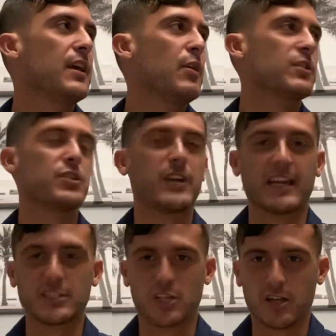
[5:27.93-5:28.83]
once you get
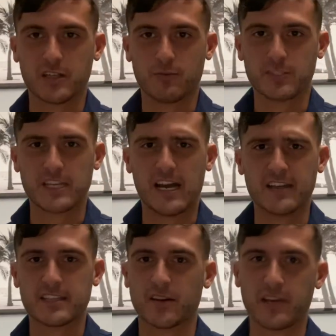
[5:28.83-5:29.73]
exalted, once God
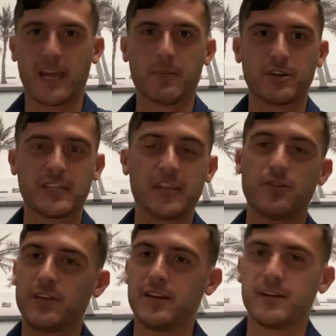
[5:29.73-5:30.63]
is like, okay, I'm going to take you
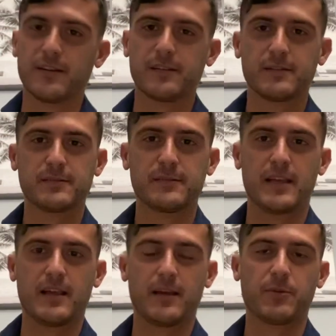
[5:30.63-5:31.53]
here.
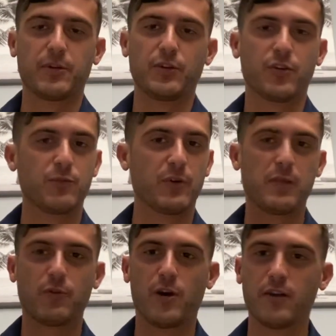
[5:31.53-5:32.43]
You already went
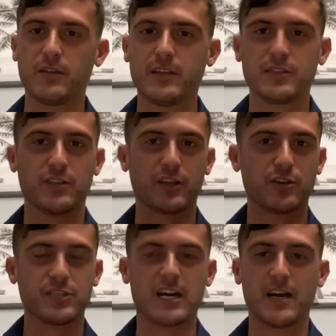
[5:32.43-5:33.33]
through all of these. You did a
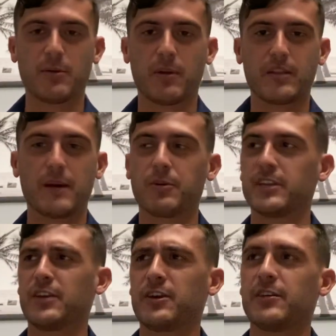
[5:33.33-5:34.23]
good job. Now I'm going to
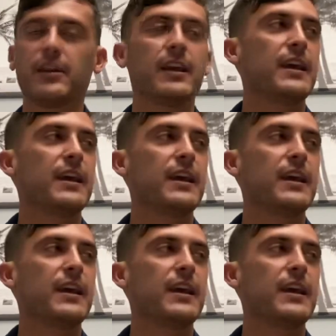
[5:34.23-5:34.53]
take you here.